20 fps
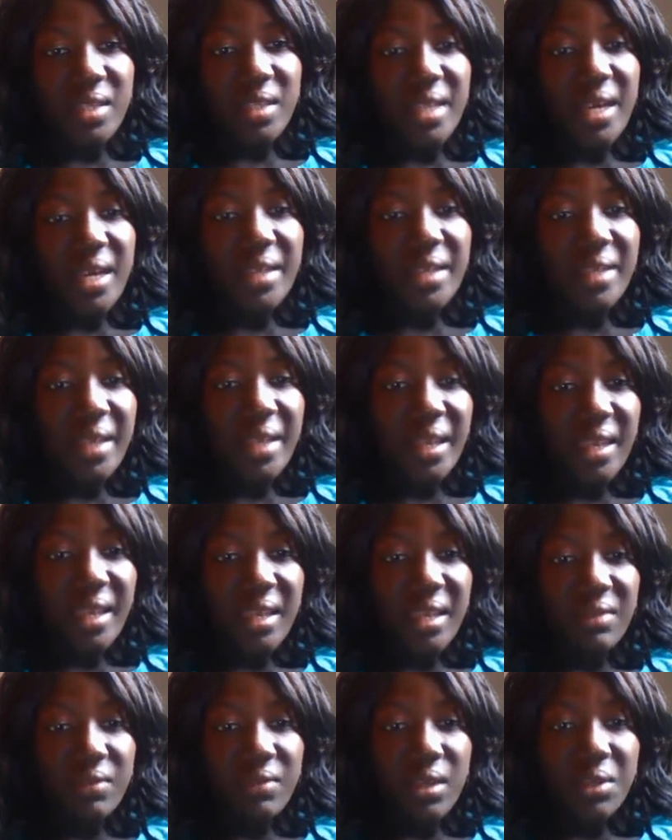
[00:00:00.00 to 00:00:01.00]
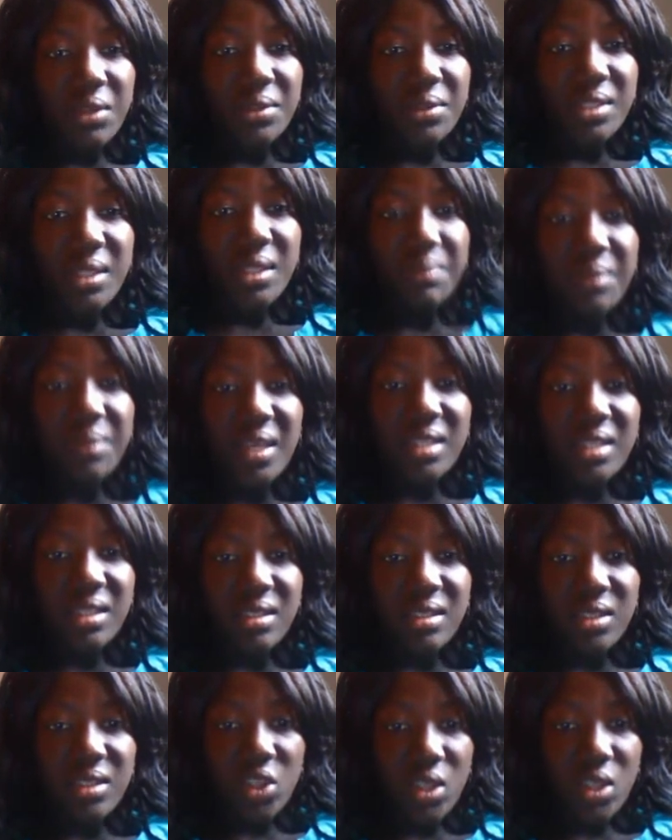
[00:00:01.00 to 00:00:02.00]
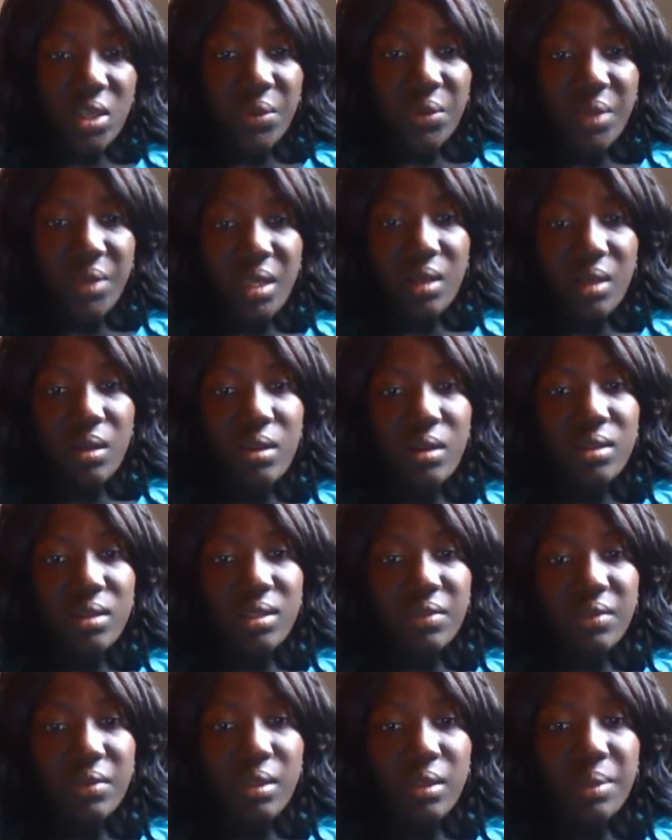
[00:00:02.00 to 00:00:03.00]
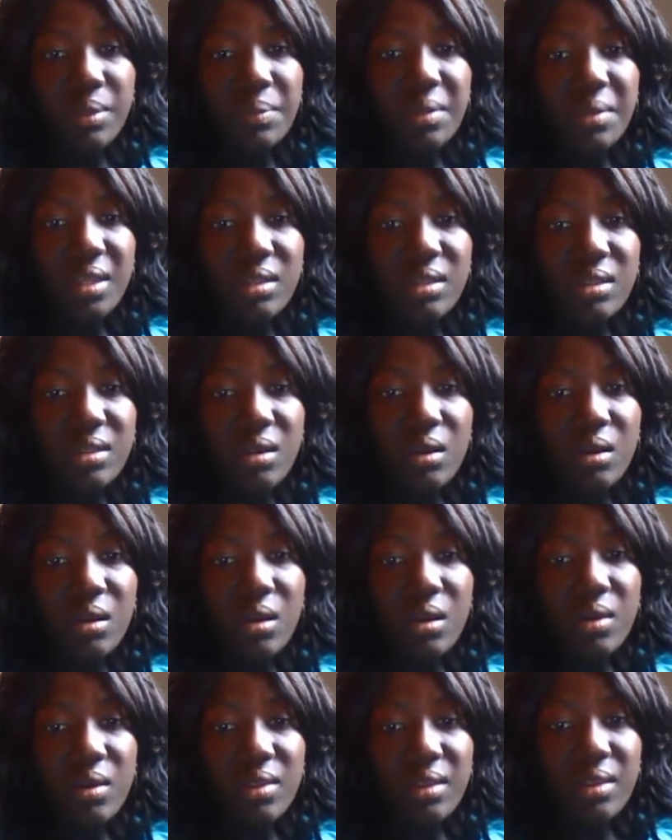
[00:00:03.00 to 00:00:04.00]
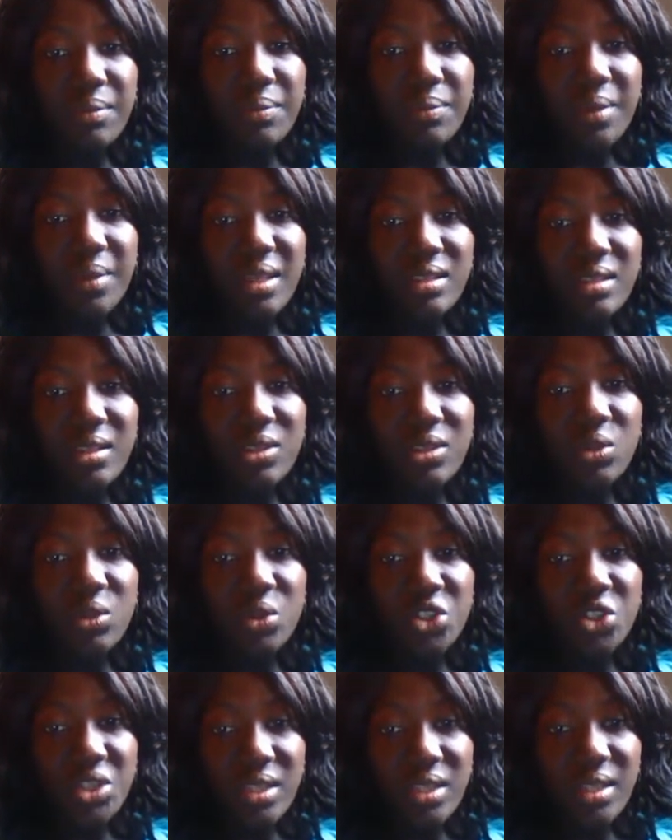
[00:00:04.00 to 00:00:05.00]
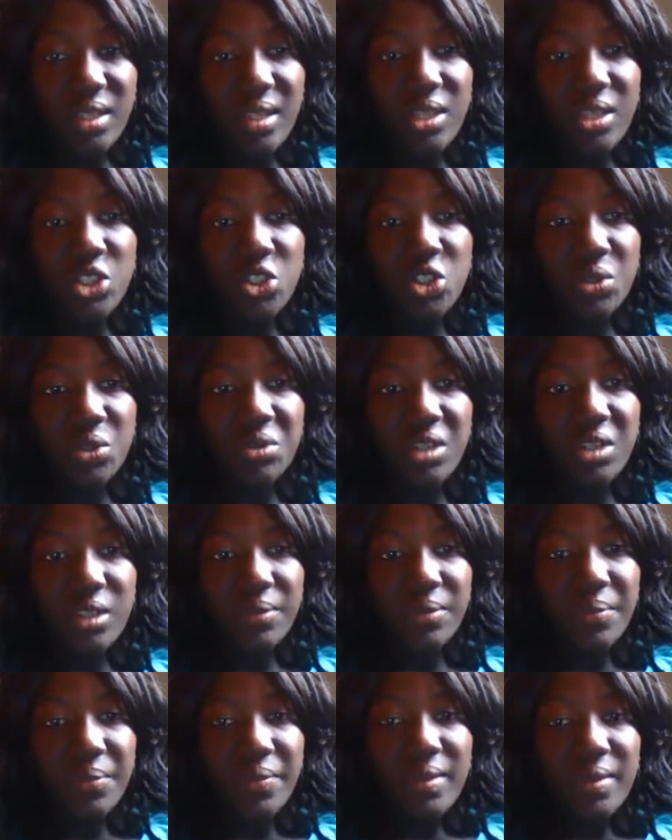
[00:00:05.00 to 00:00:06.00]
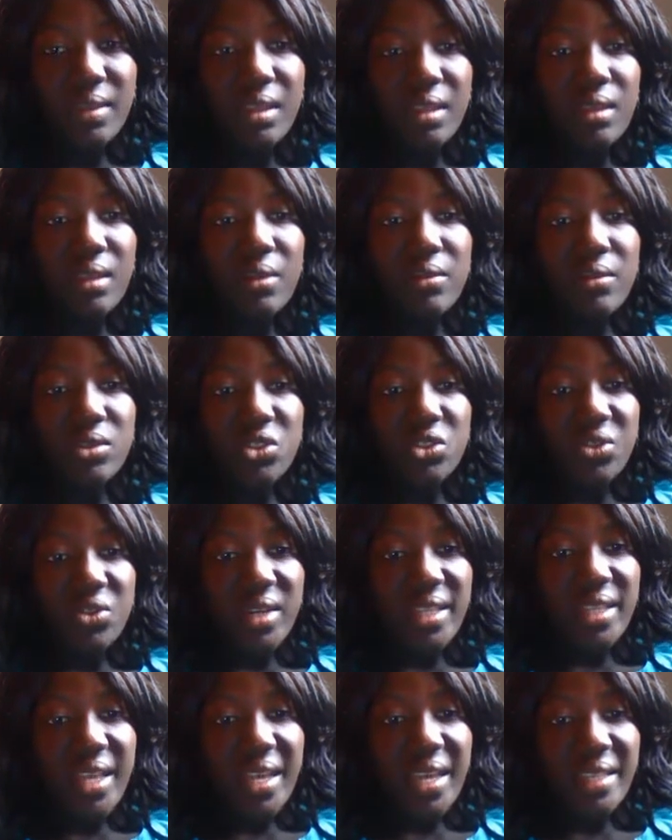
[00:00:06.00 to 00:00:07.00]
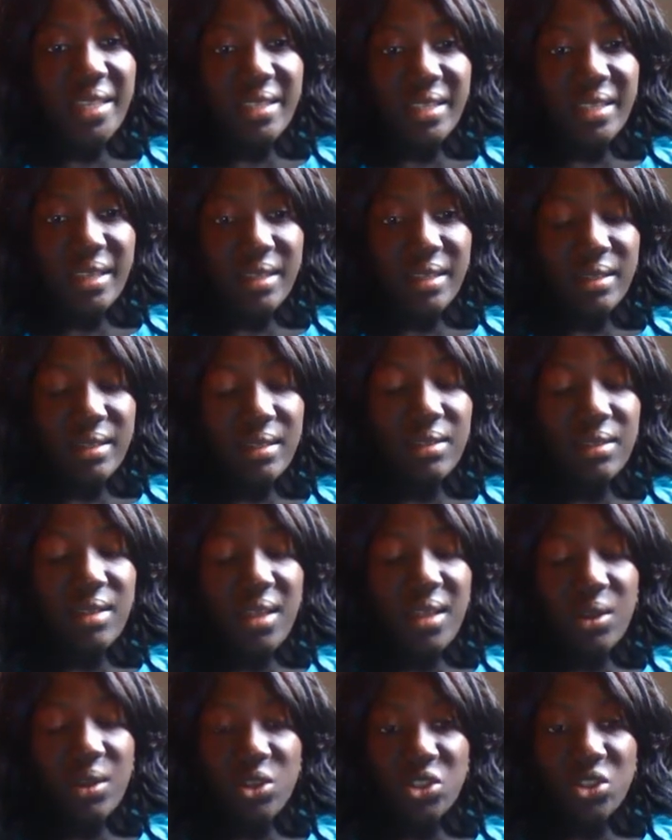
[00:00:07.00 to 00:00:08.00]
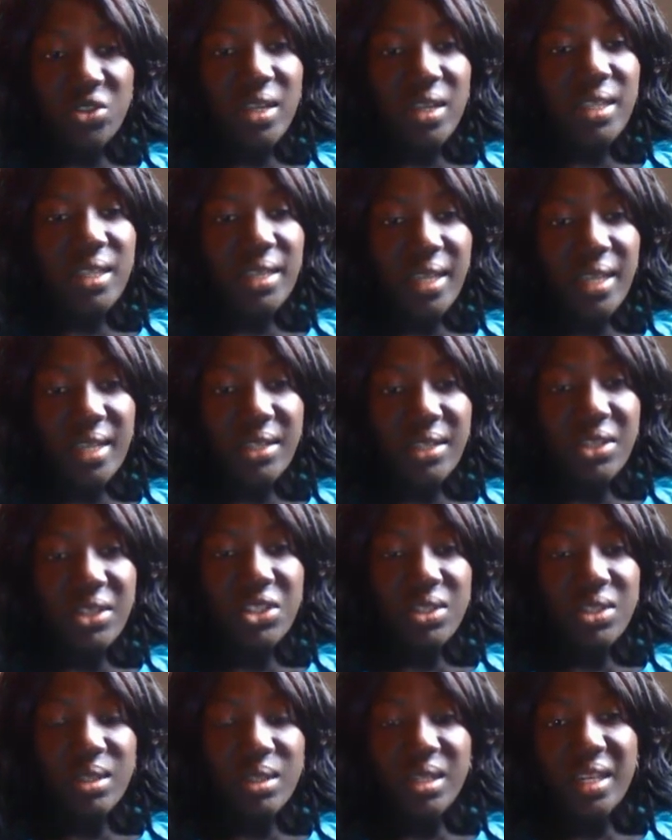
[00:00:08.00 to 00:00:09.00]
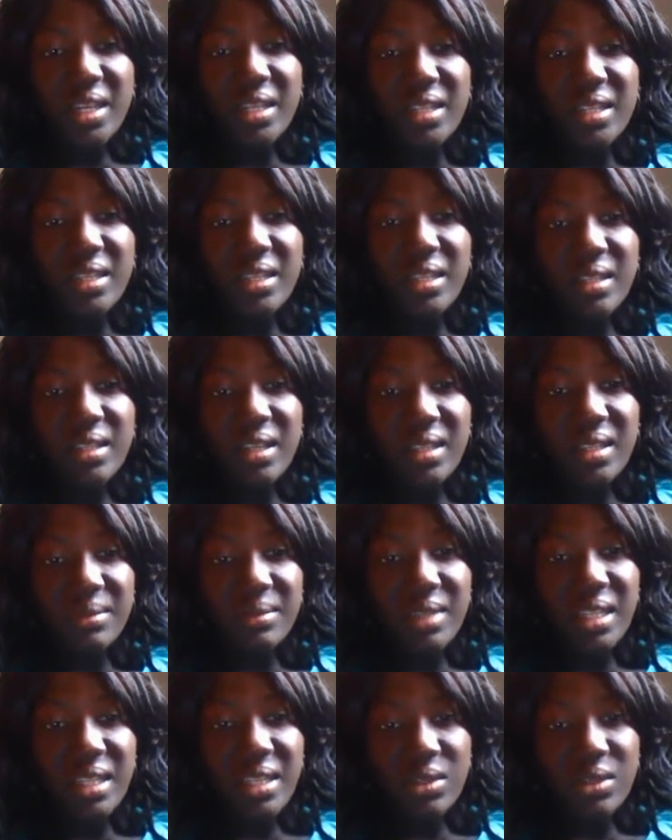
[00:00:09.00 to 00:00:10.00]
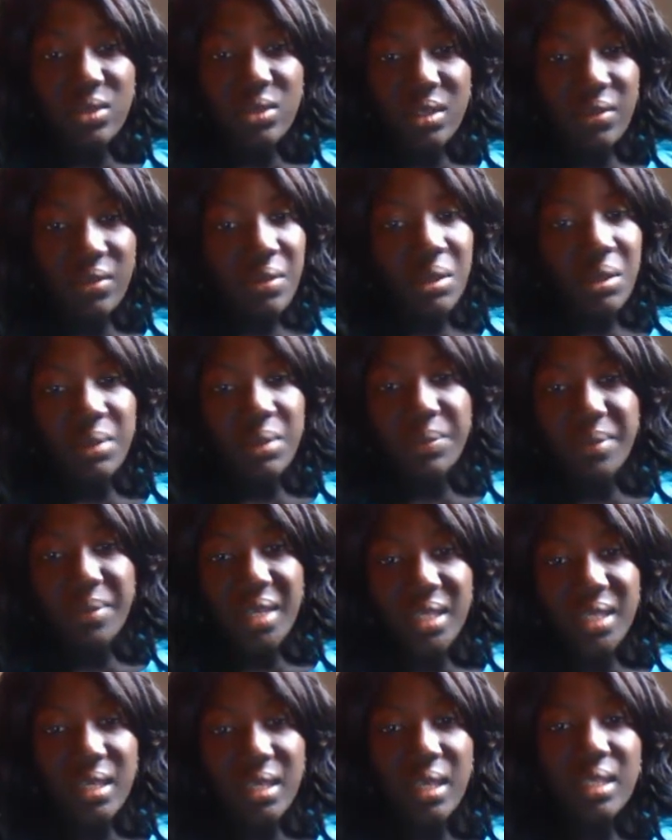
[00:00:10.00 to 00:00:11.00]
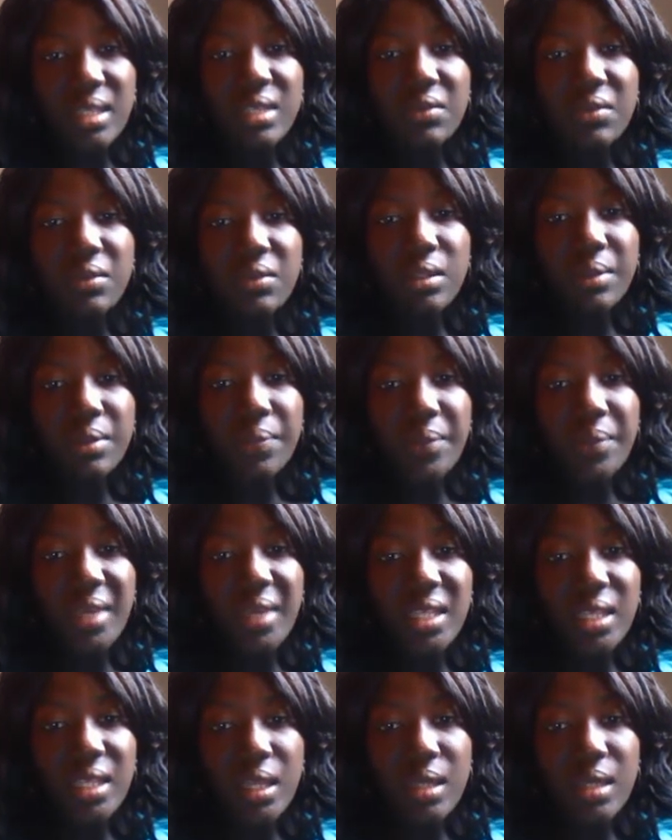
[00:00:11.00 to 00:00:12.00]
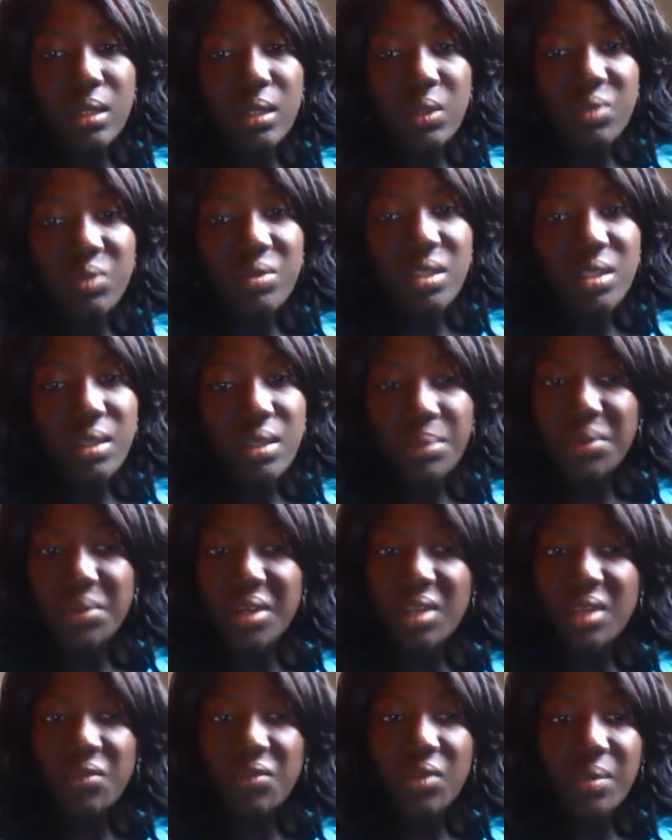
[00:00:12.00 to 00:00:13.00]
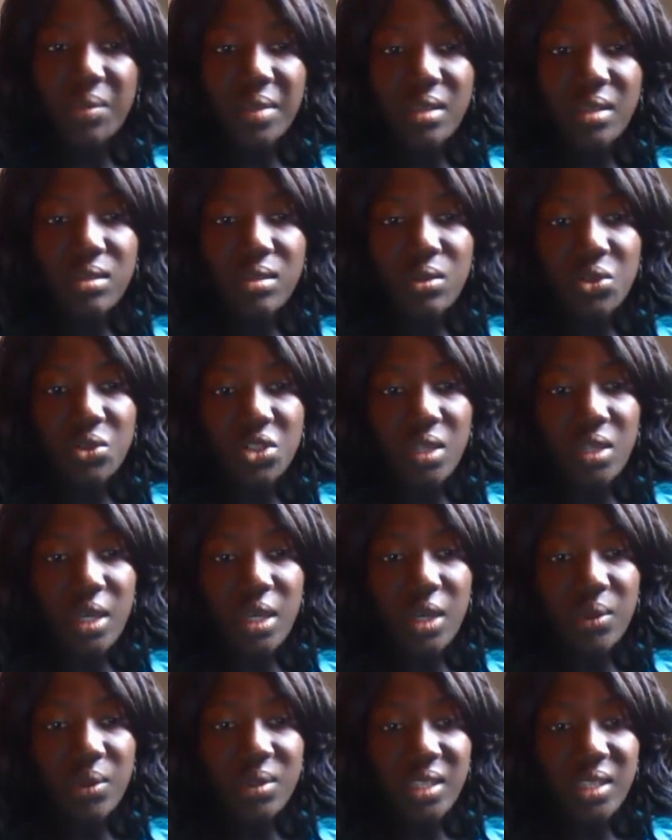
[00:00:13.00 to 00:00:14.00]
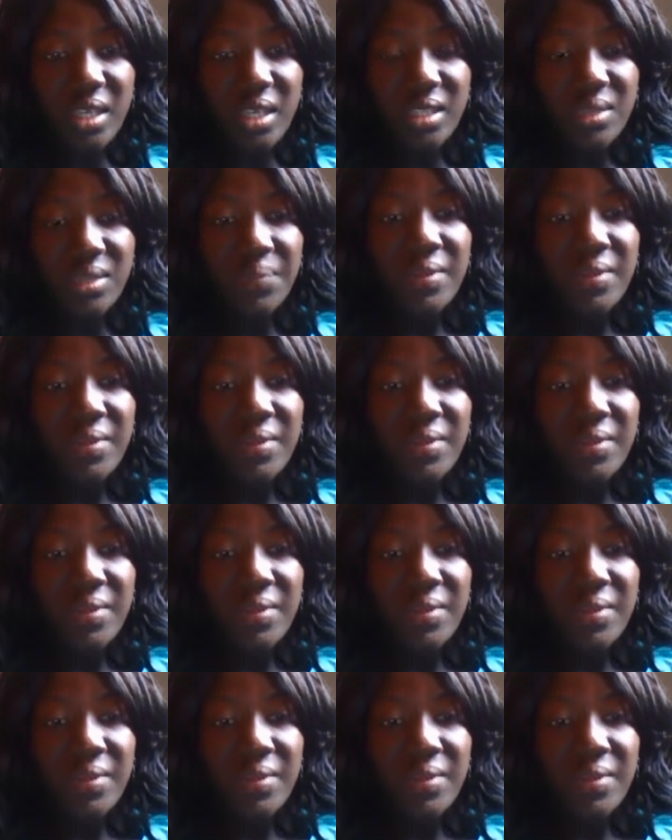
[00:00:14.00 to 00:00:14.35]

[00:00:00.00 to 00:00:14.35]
other hand, Vygotsky based his theory on development on the basic notion that children construct ideas, construct knowledge, learning can lead to development, development cannot be separated from its social context,